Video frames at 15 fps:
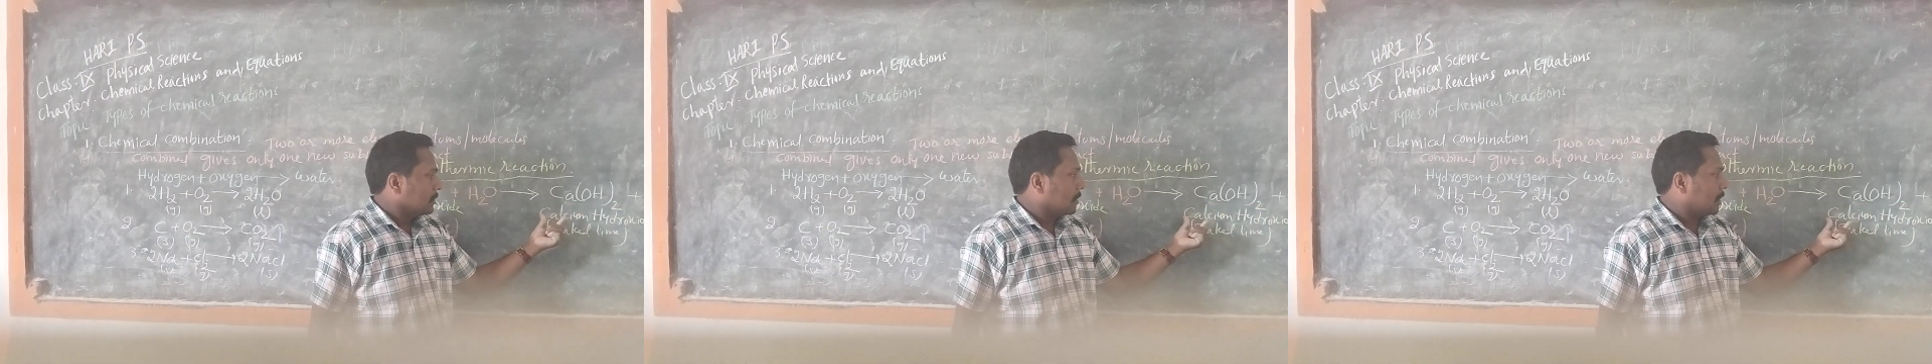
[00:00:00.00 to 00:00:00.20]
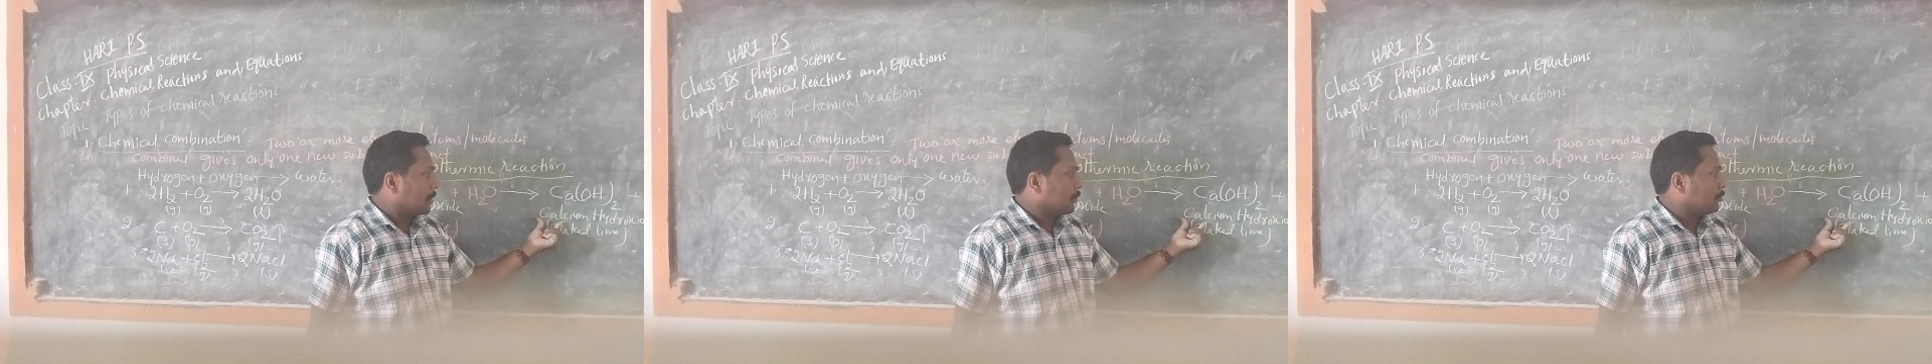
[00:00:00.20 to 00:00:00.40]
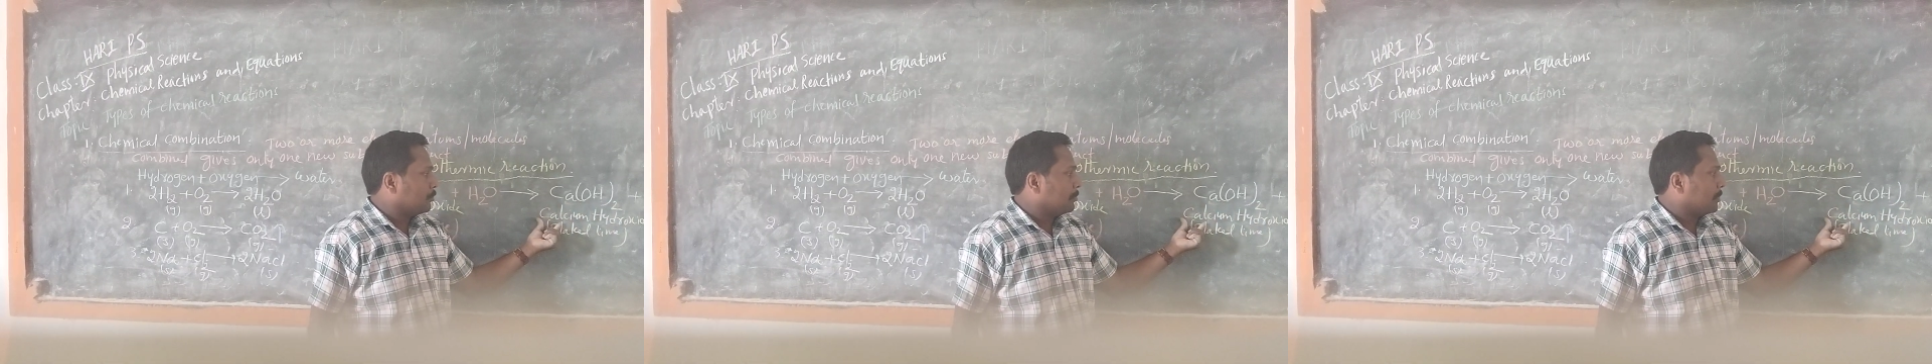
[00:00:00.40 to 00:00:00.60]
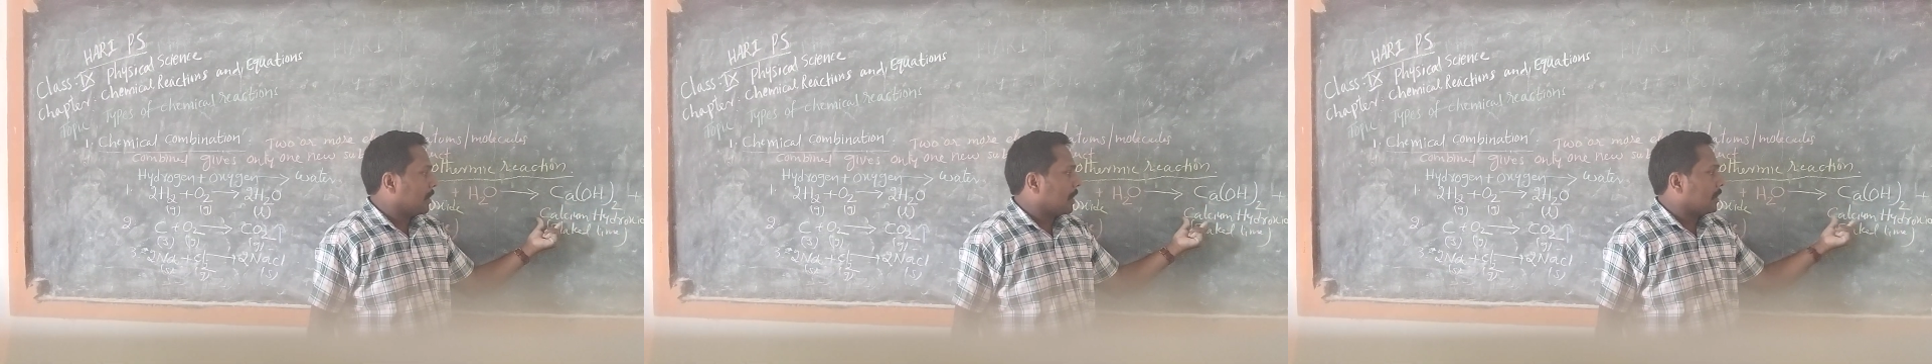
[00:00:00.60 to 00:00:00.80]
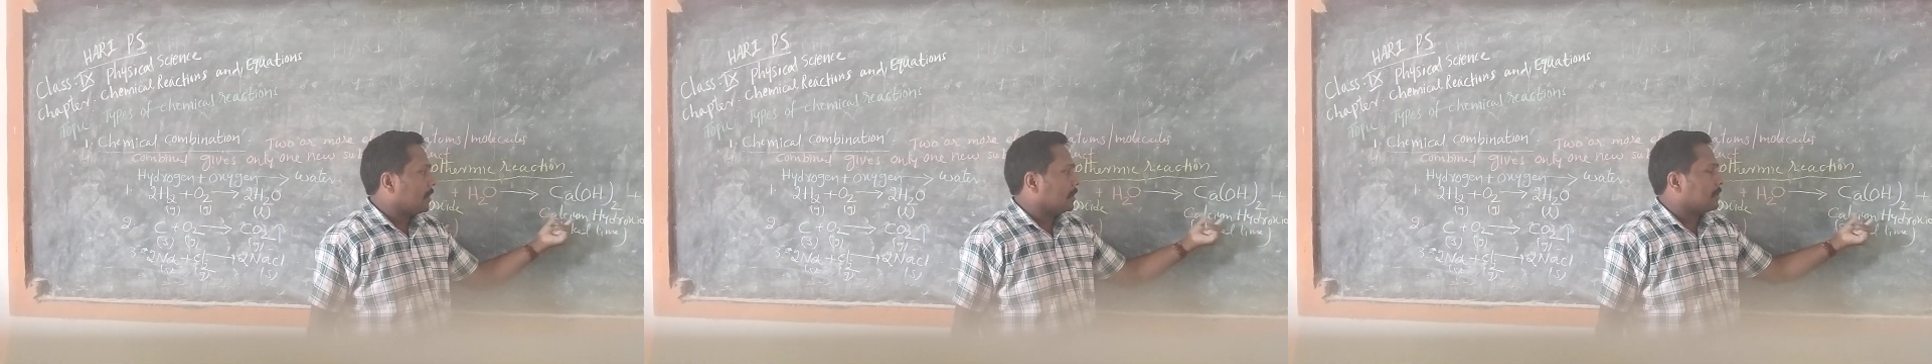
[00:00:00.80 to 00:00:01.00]
The new
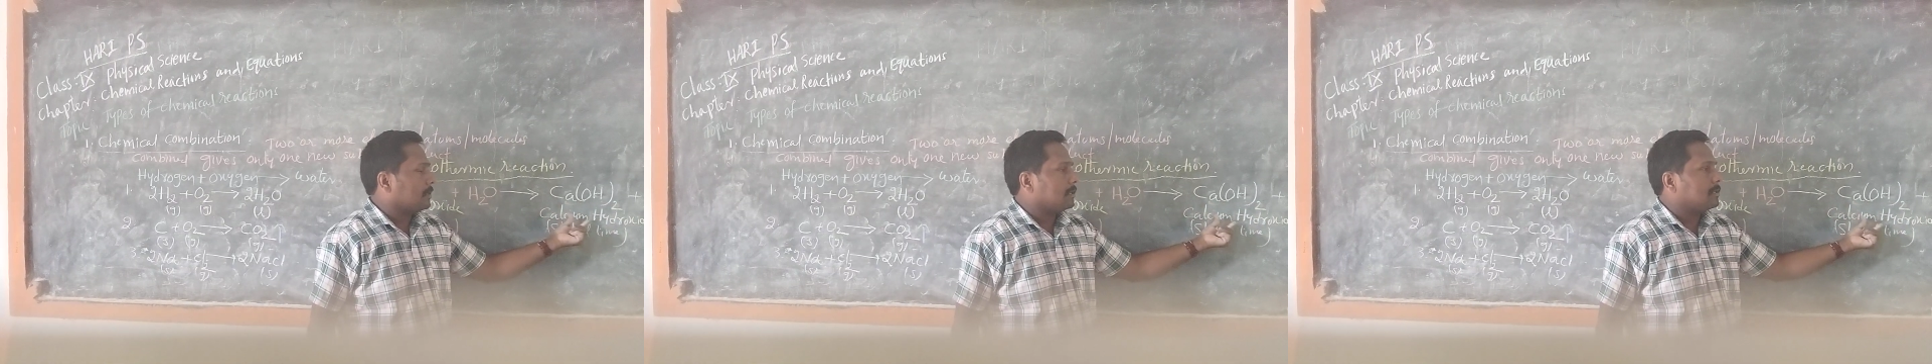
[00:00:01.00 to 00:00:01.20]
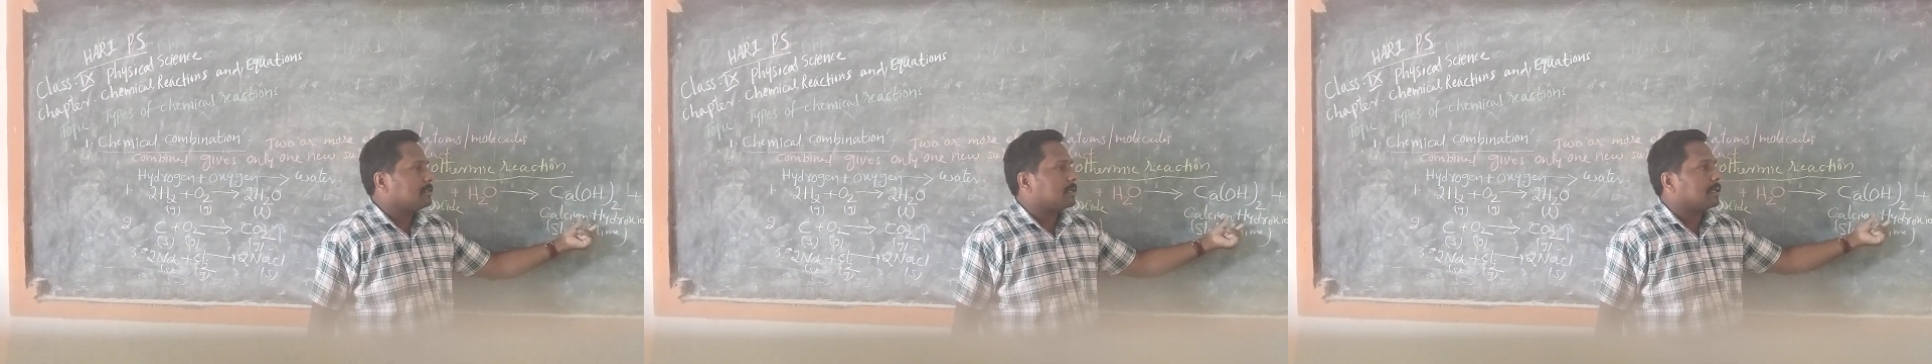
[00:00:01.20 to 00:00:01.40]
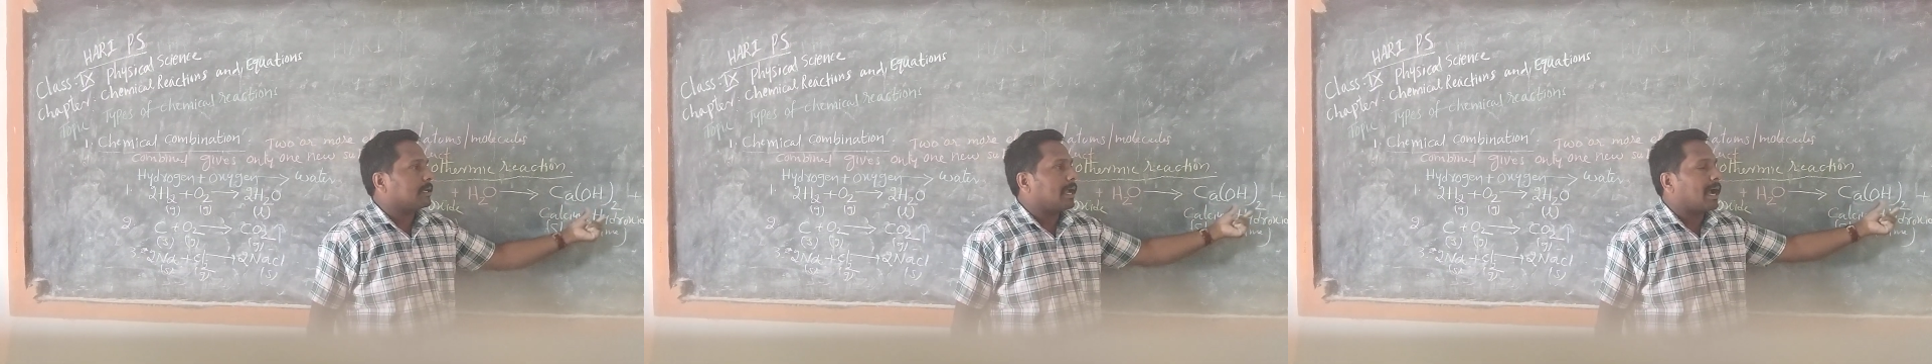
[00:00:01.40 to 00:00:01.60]
product is a